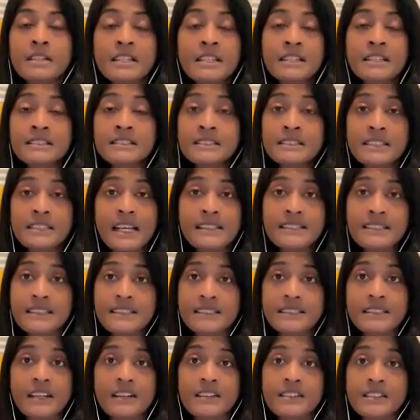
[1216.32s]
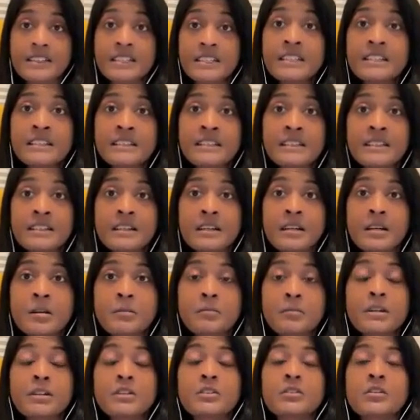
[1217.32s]
is necessary,
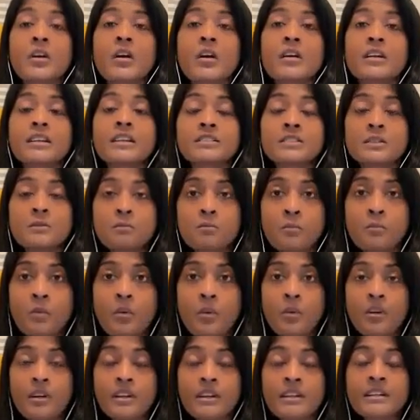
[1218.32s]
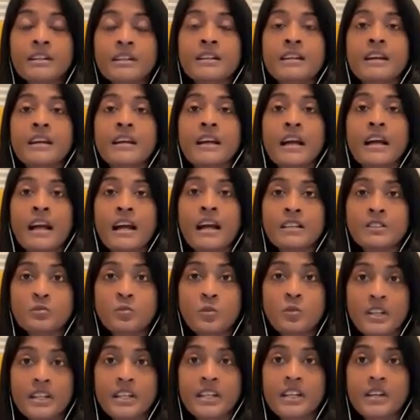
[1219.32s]
but not as important as
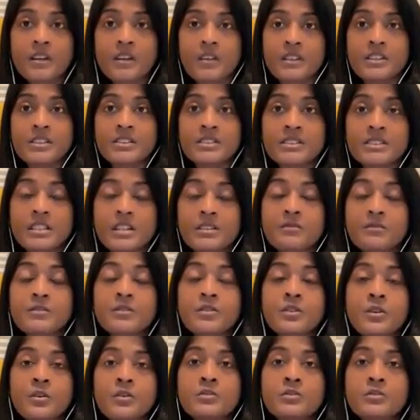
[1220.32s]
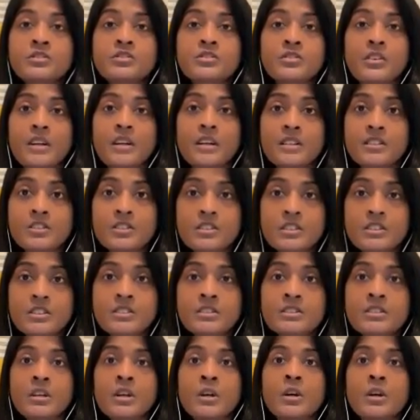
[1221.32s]
working on yourself. Those
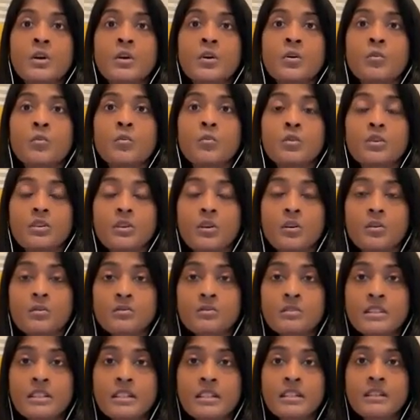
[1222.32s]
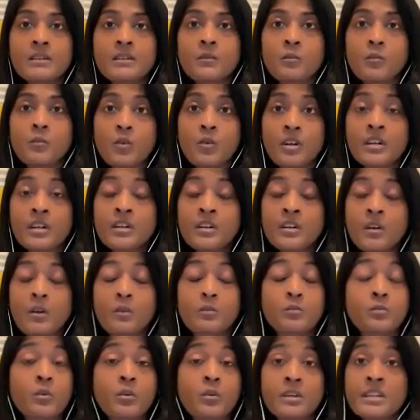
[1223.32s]
strategies will only work
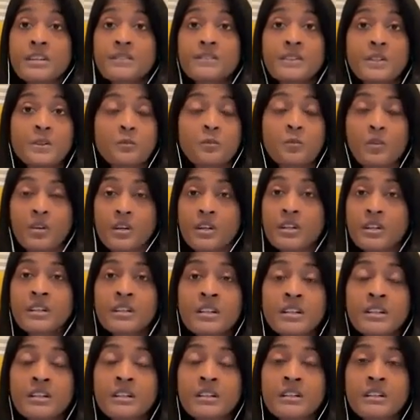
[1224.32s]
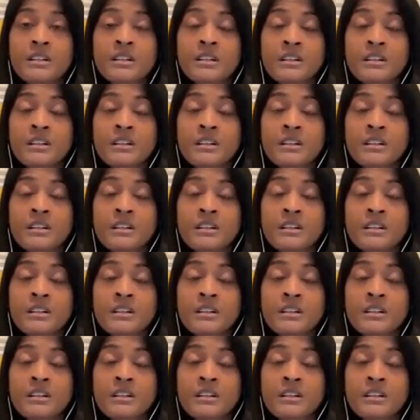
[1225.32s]
or won't even work